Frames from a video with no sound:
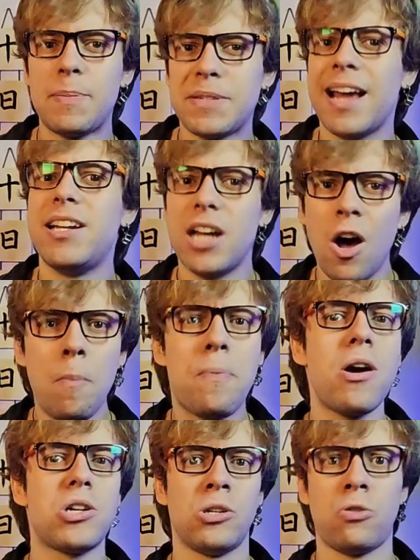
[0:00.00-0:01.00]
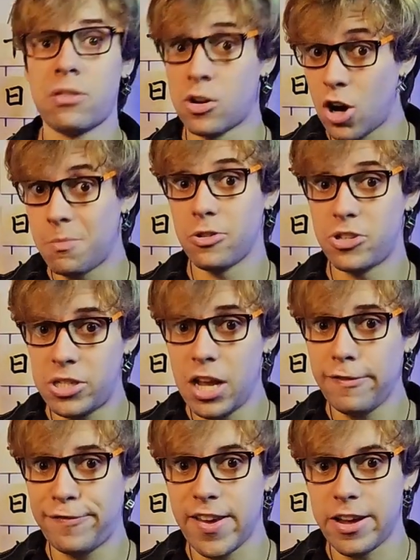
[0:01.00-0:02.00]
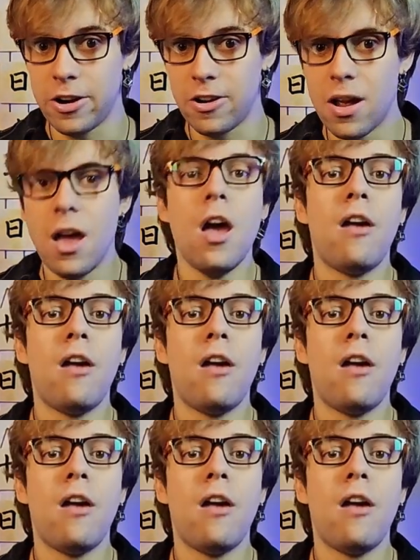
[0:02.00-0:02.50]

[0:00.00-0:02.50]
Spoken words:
upside down person to the normal stick figure?